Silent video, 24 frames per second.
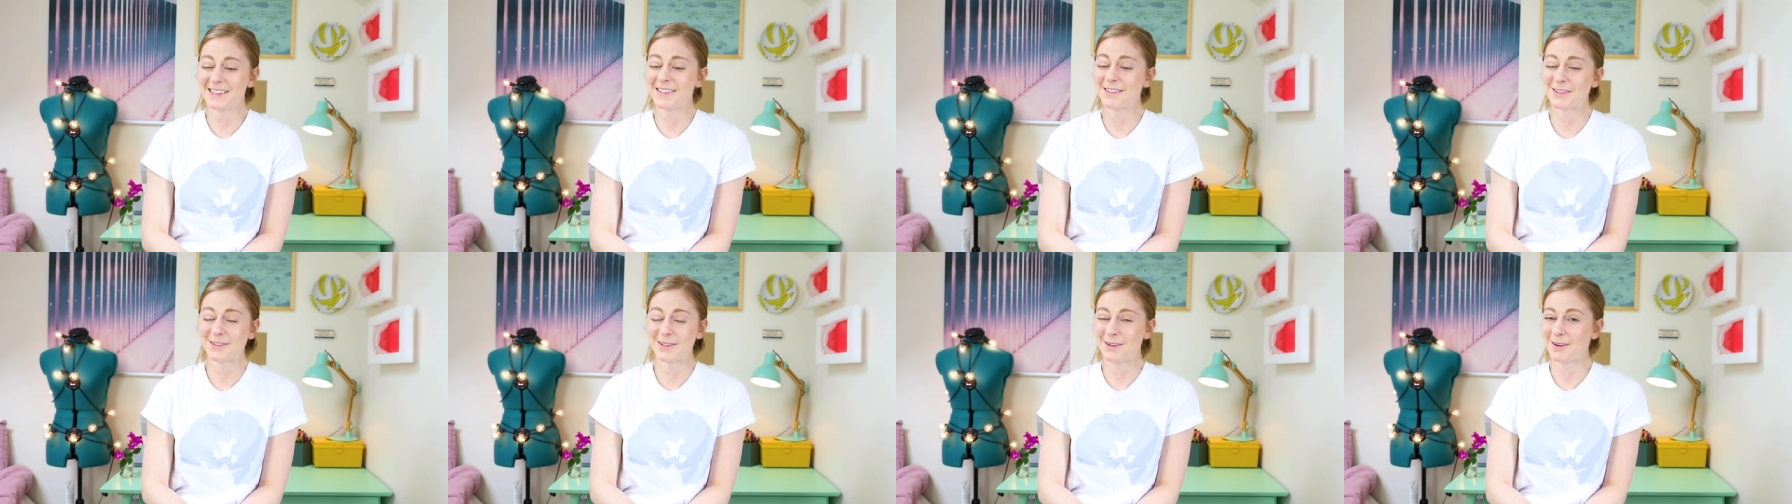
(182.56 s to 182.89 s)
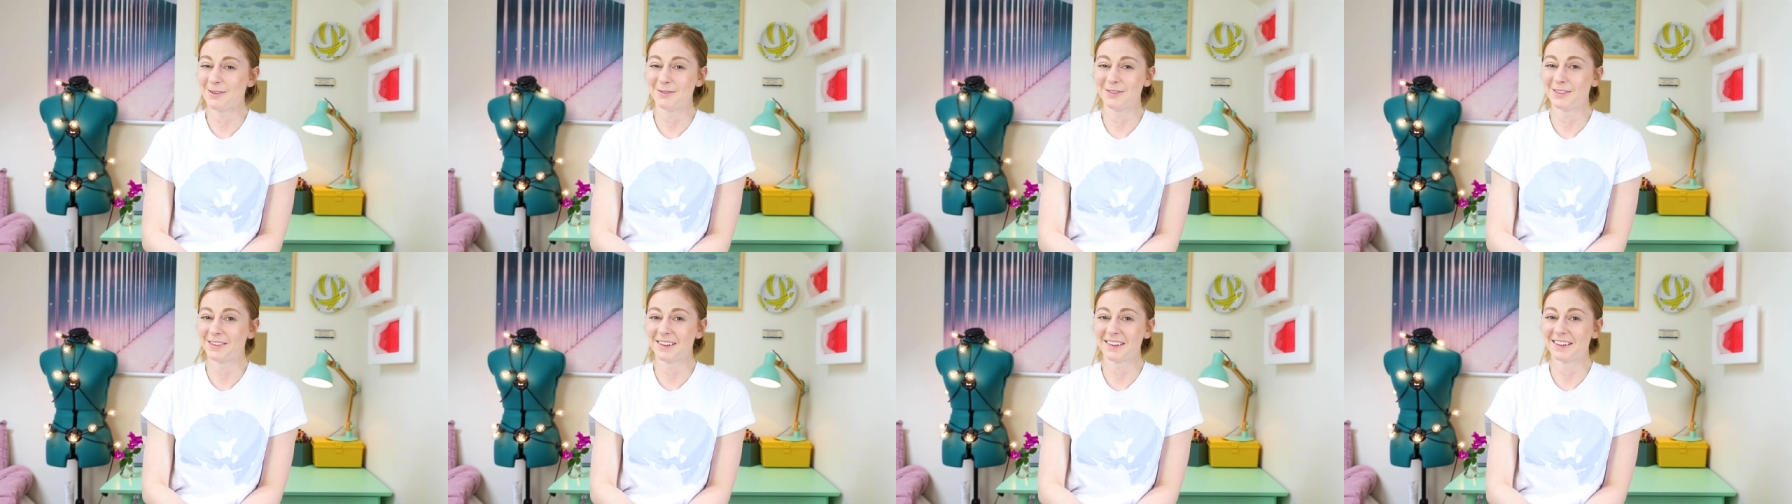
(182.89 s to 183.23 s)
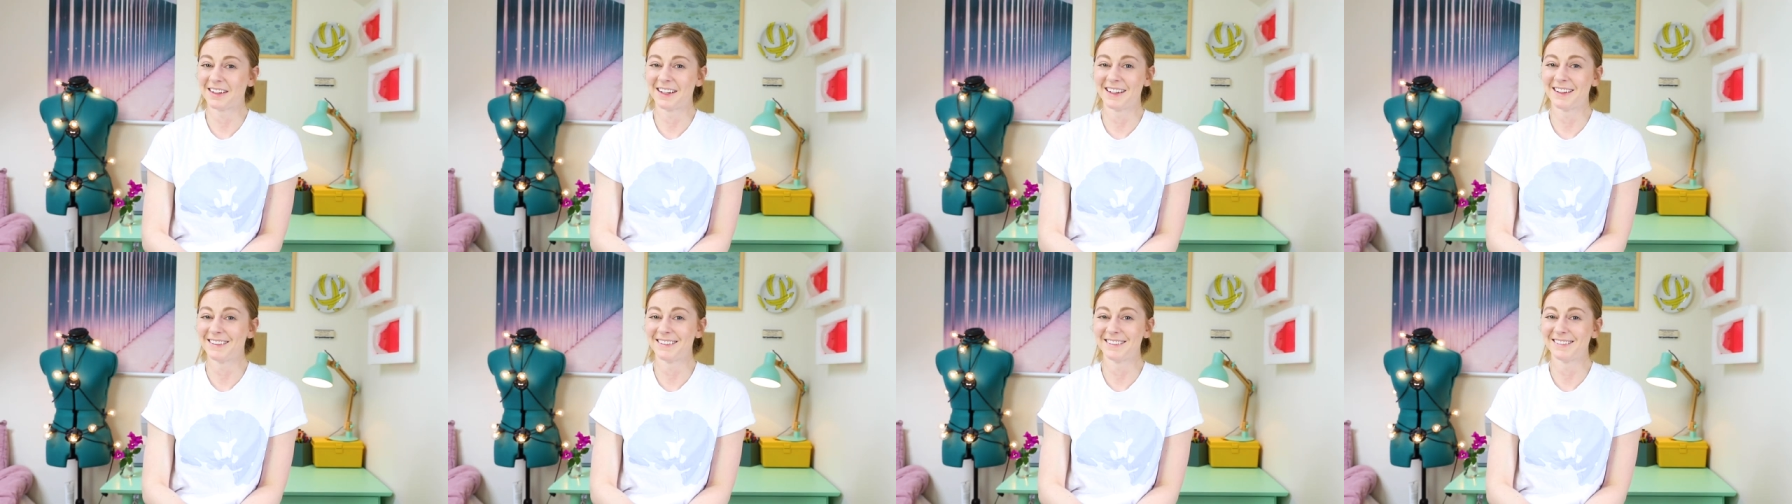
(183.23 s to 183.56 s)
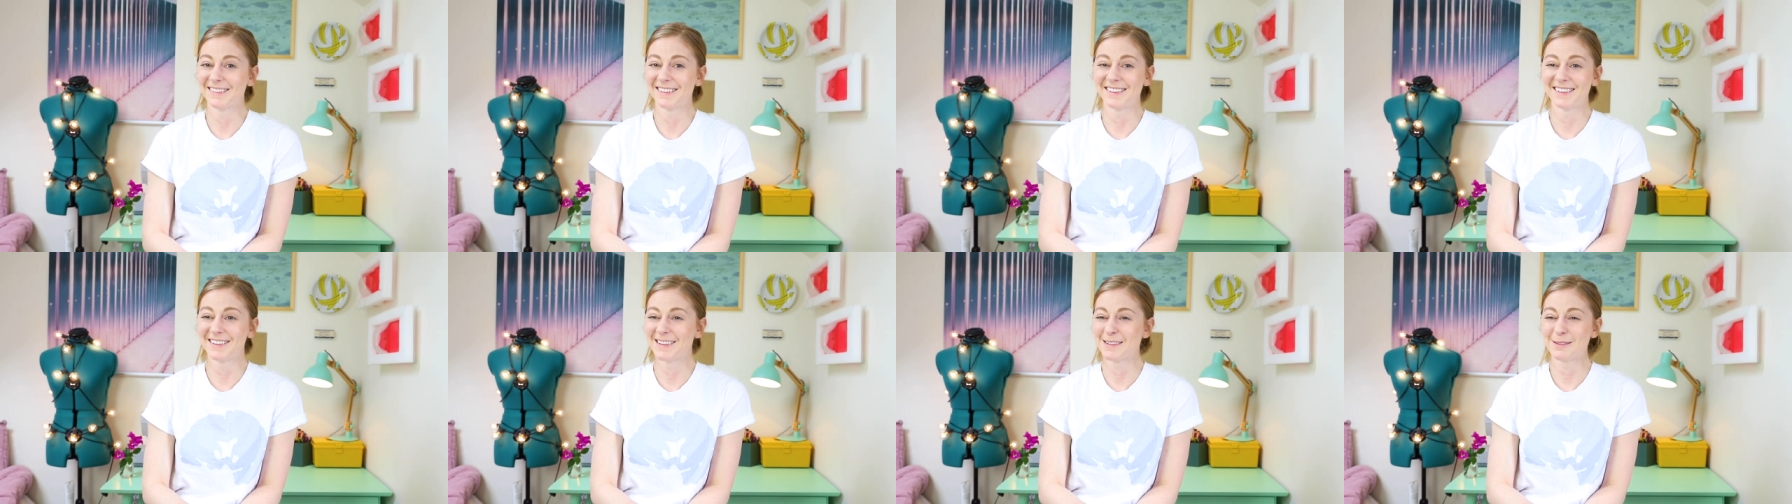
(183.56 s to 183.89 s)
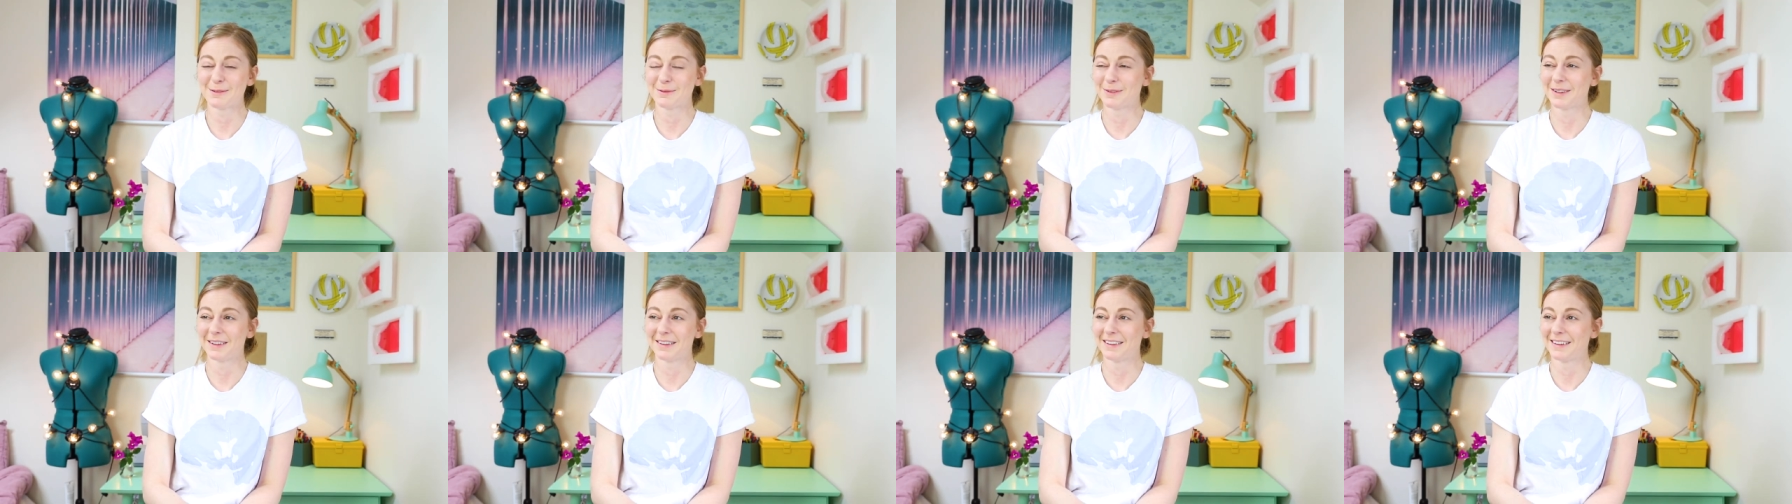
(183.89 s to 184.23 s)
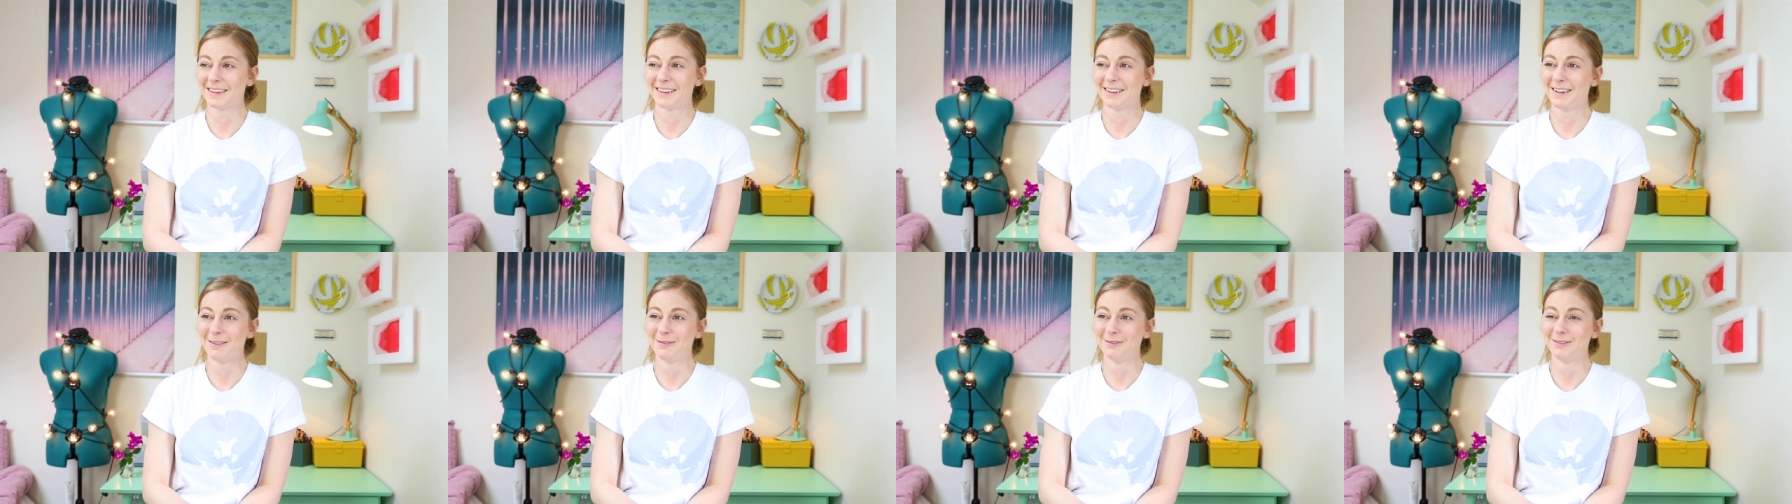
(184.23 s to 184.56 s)
That's not funny. It's really
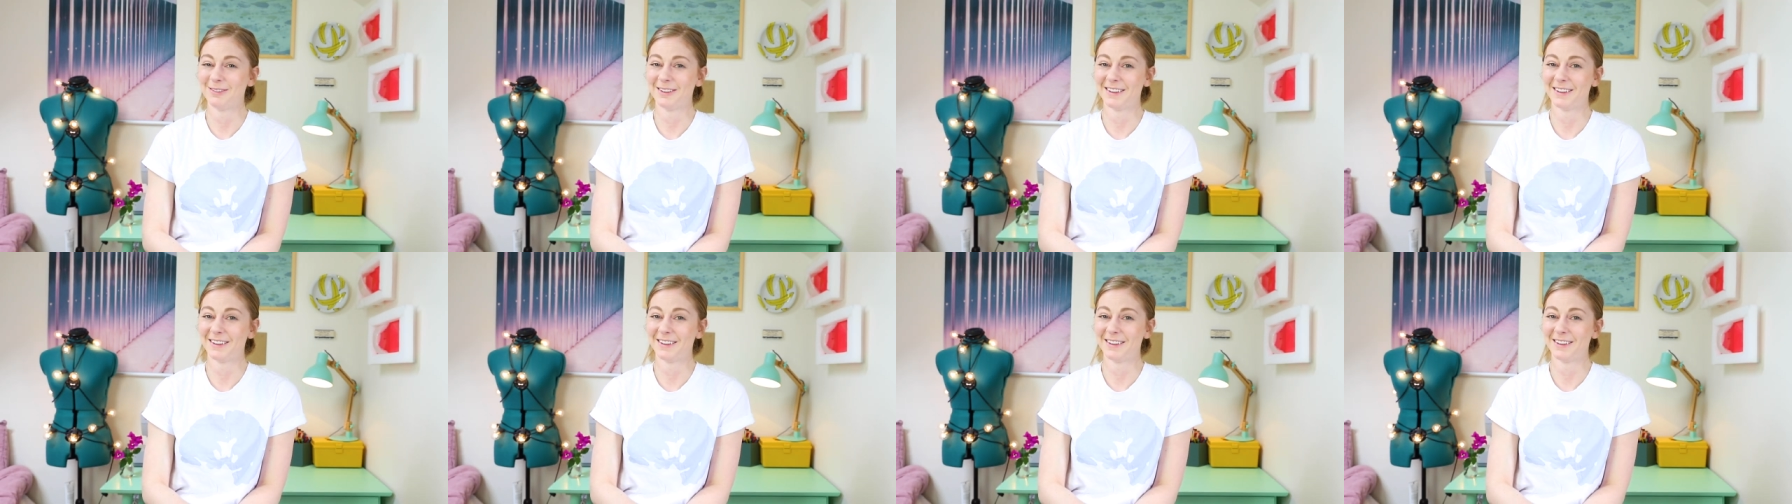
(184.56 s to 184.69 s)
not